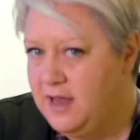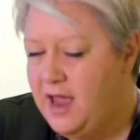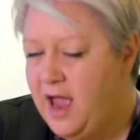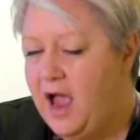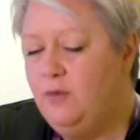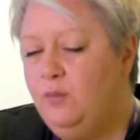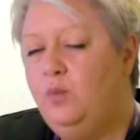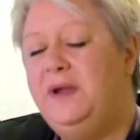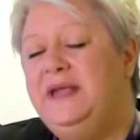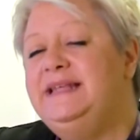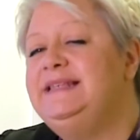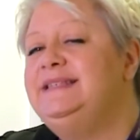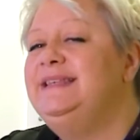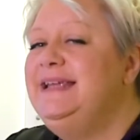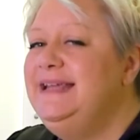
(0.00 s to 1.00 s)
and we
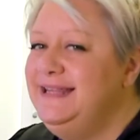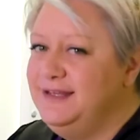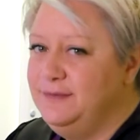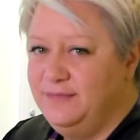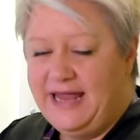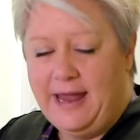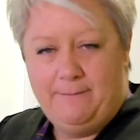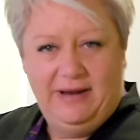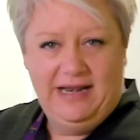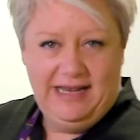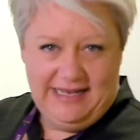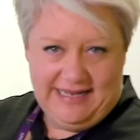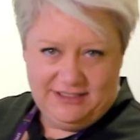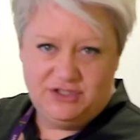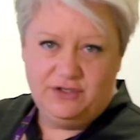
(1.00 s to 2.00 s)
see them get
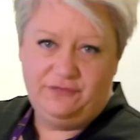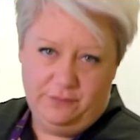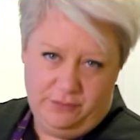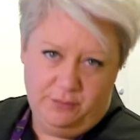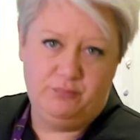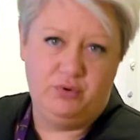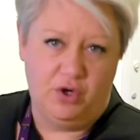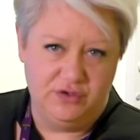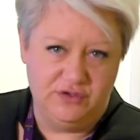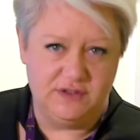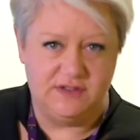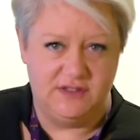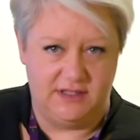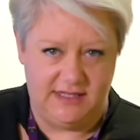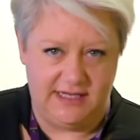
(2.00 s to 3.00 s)
pleasure from the products
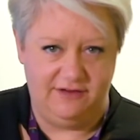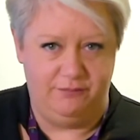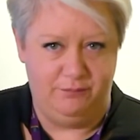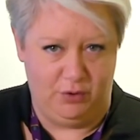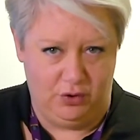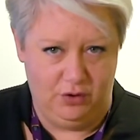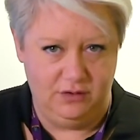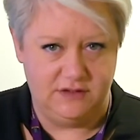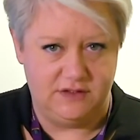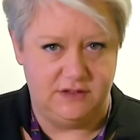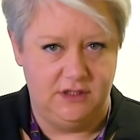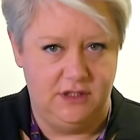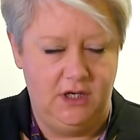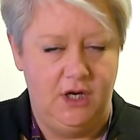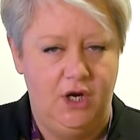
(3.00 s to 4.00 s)
that they've bought,
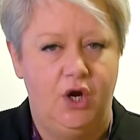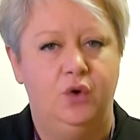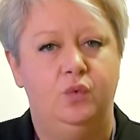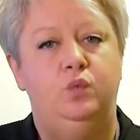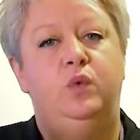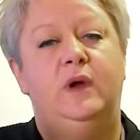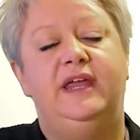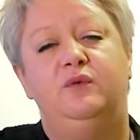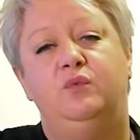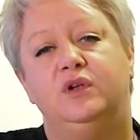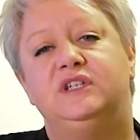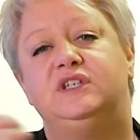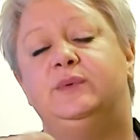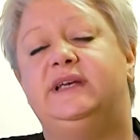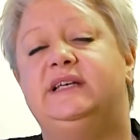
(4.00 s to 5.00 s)
we want
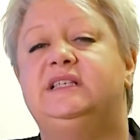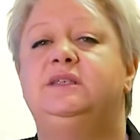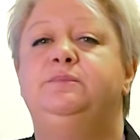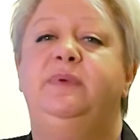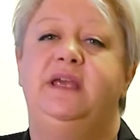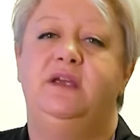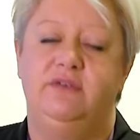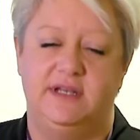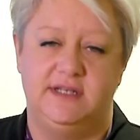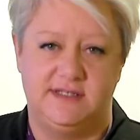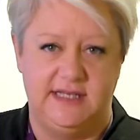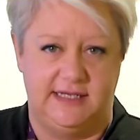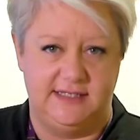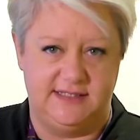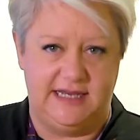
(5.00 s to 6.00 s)
to experience
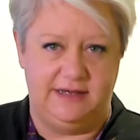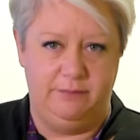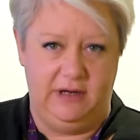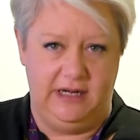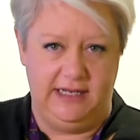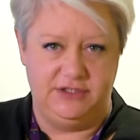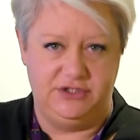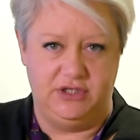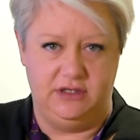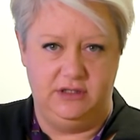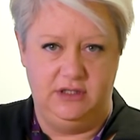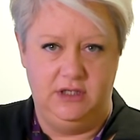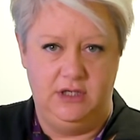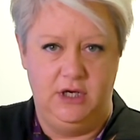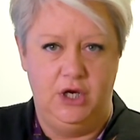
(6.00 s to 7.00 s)
that same pleasure.
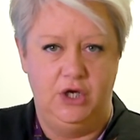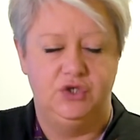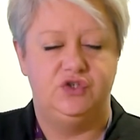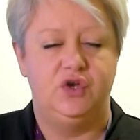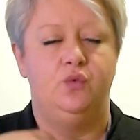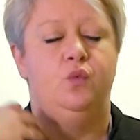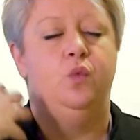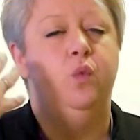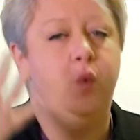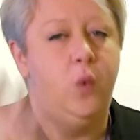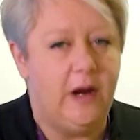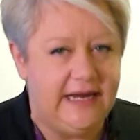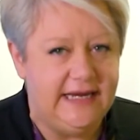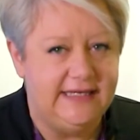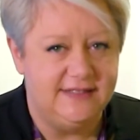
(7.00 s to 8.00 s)
So
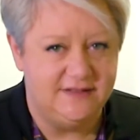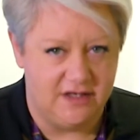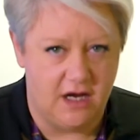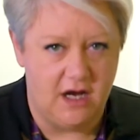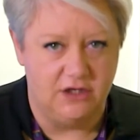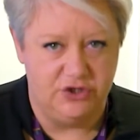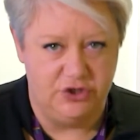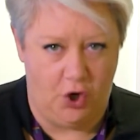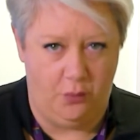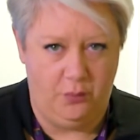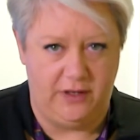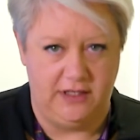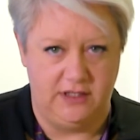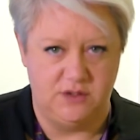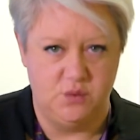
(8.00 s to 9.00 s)
we start
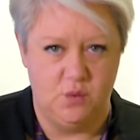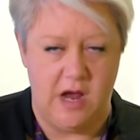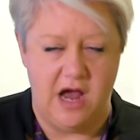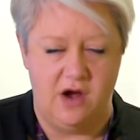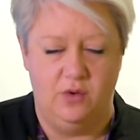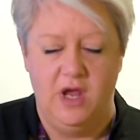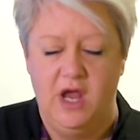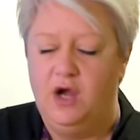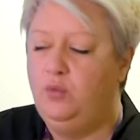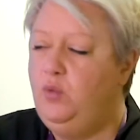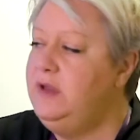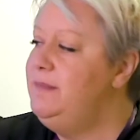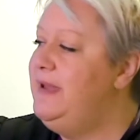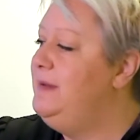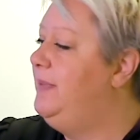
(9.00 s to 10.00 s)
shopping as well. We
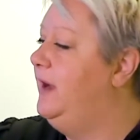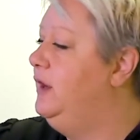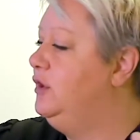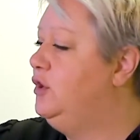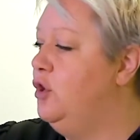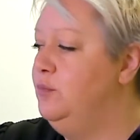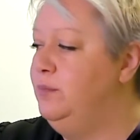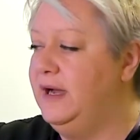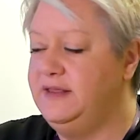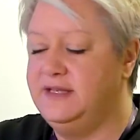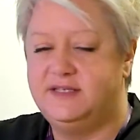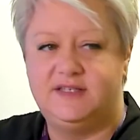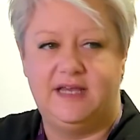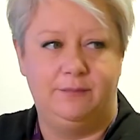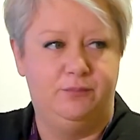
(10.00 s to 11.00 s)
may go and buy the
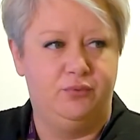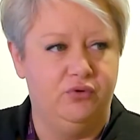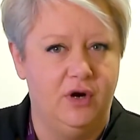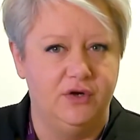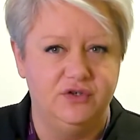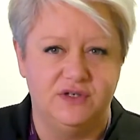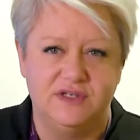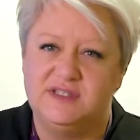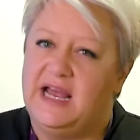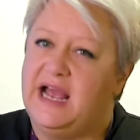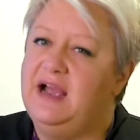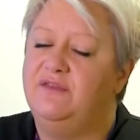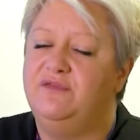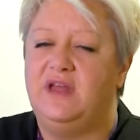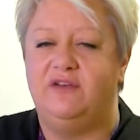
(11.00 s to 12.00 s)
same products to
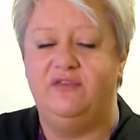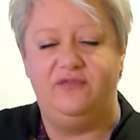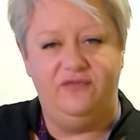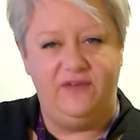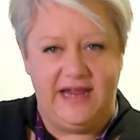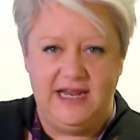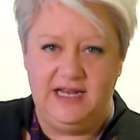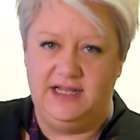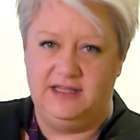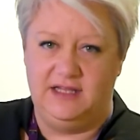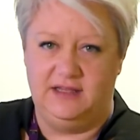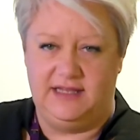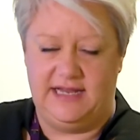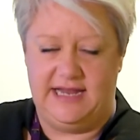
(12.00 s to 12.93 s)
have that feeling that they